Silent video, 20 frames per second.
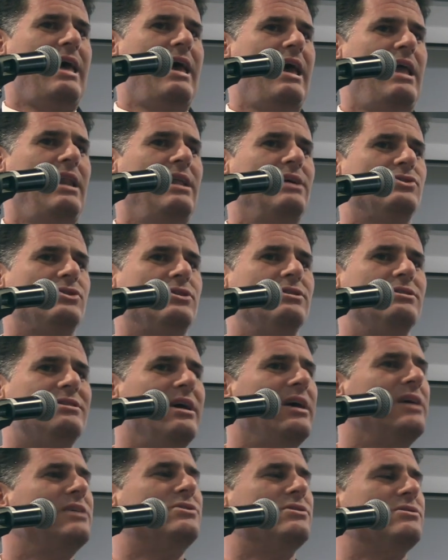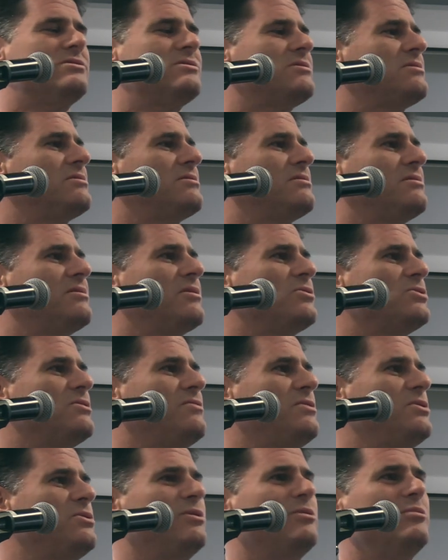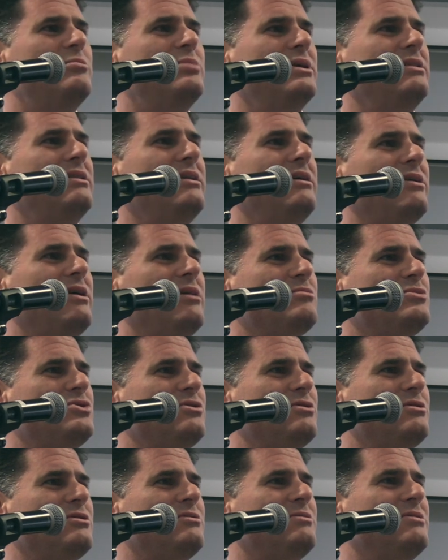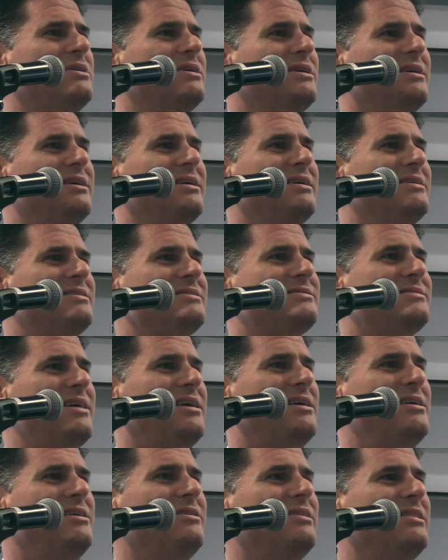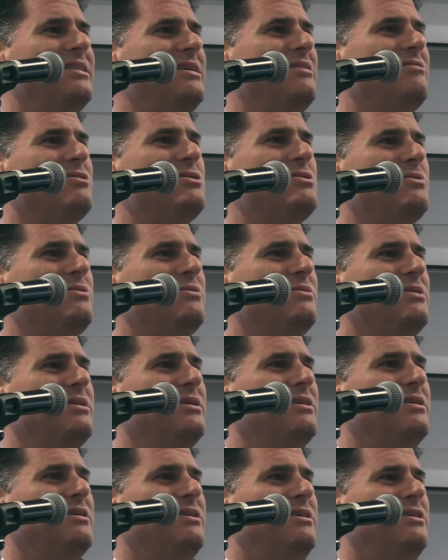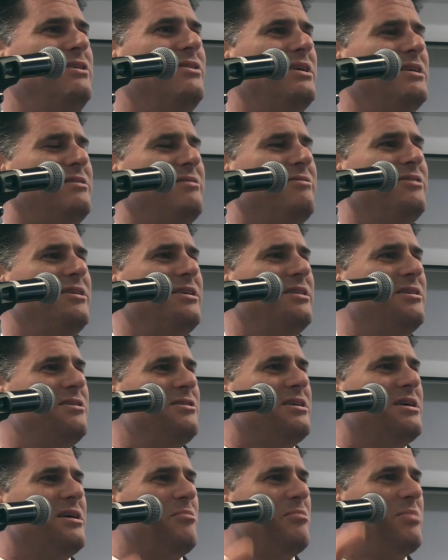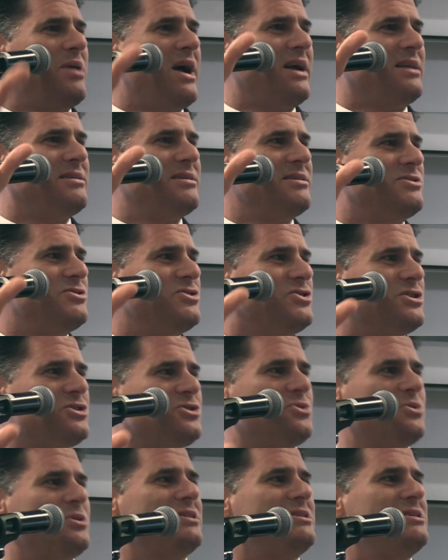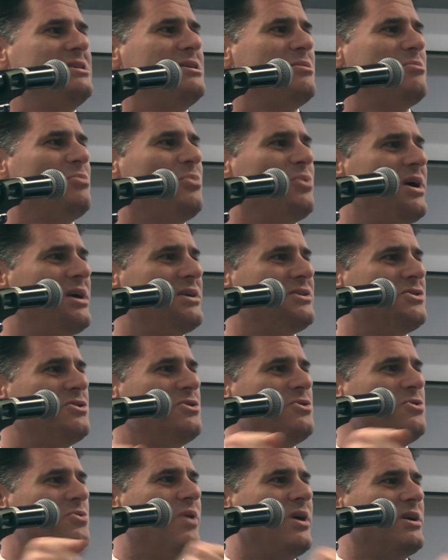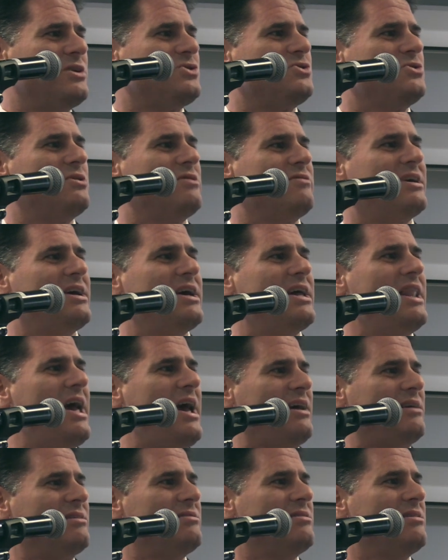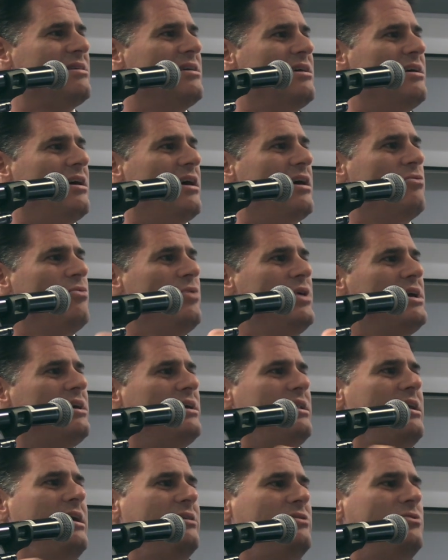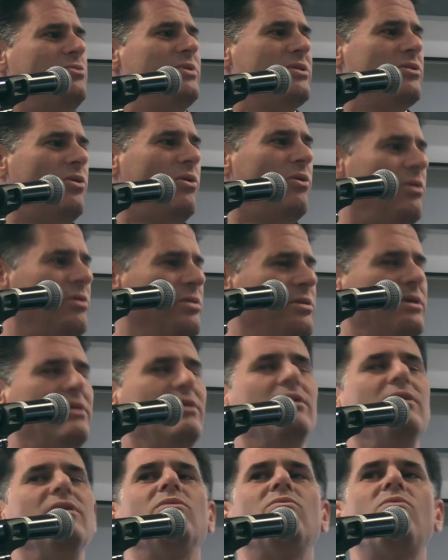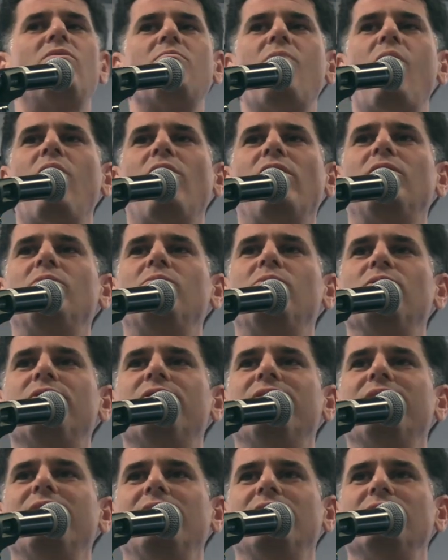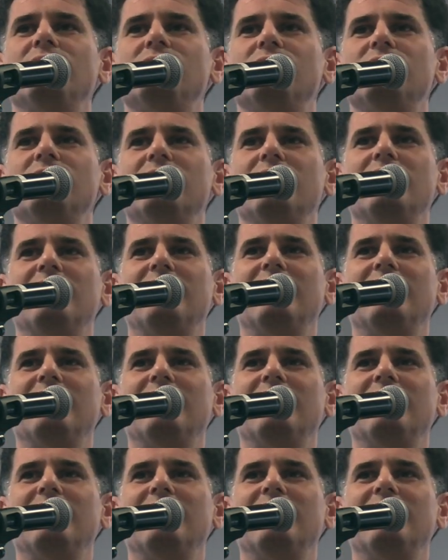and it's contagious. Those of you who have been there, I'm sure you, second you leave, you, you get the feeling you come back that you just sort of decompress and you want to sort of connect and reconnect with all the remarkable things